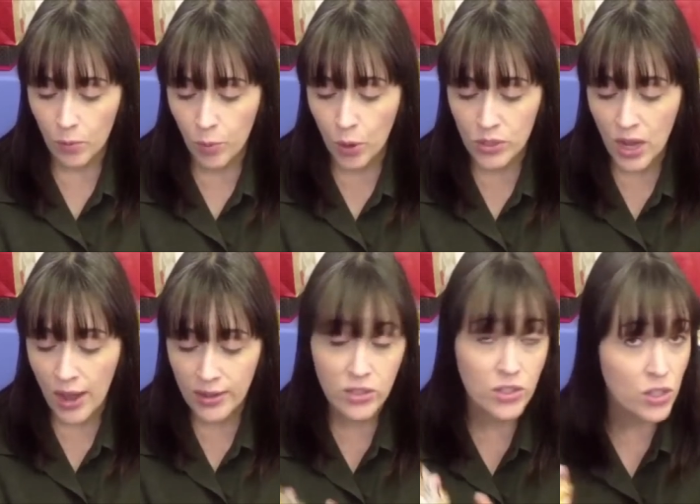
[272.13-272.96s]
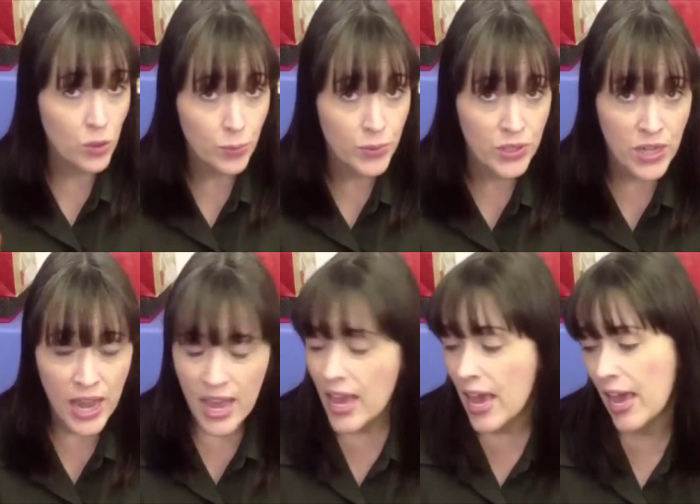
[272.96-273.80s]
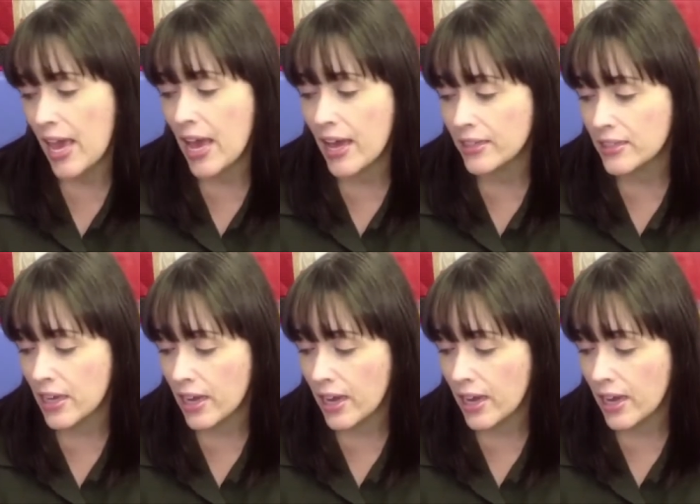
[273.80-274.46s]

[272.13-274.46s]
potage soups, and